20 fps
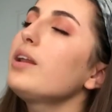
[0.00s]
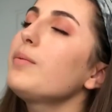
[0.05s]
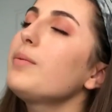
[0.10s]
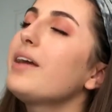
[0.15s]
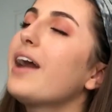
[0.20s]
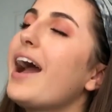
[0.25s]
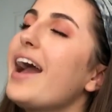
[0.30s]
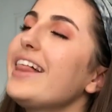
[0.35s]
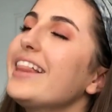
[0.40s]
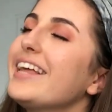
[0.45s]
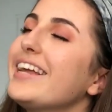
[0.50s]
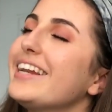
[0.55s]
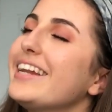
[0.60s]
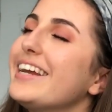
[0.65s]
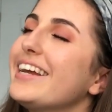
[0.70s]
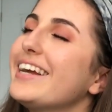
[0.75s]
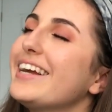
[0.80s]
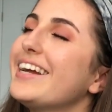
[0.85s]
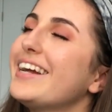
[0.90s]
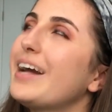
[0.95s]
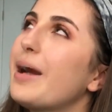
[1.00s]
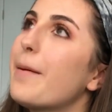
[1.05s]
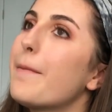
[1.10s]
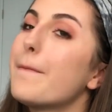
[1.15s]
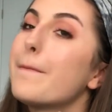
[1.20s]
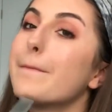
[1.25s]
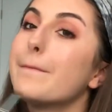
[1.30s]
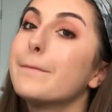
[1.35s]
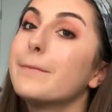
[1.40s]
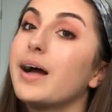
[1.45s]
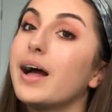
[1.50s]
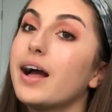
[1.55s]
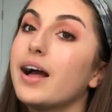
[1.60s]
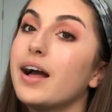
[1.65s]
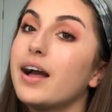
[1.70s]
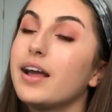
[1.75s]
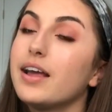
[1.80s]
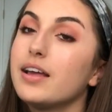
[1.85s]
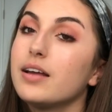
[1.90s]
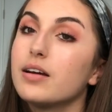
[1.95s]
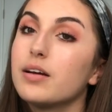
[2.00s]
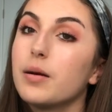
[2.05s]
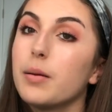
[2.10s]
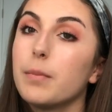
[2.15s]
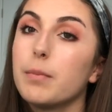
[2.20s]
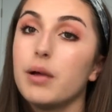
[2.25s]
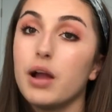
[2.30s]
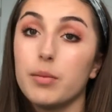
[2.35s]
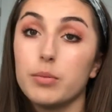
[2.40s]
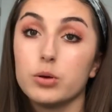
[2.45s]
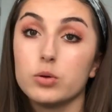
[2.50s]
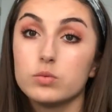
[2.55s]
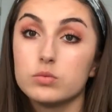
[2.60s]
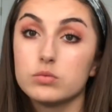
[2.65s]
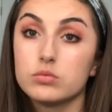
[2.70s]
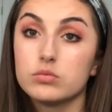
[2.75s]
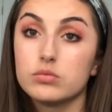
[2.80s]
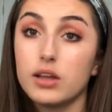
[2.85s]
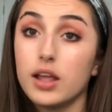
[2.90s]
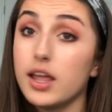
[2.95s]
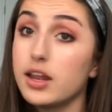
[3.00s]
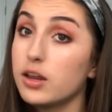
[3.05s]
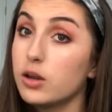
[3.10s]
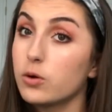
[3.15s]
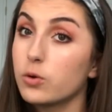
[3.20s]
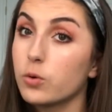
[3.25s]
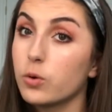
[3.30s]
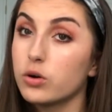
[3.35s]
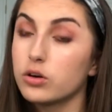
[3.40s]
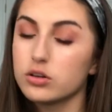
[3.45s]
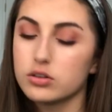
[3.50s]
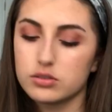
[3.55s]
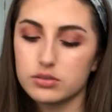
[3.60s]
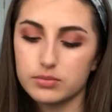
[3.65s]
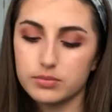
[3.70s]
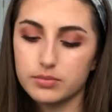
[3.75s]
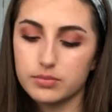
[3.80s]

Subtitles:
be highlighting my brow bone and inner corners.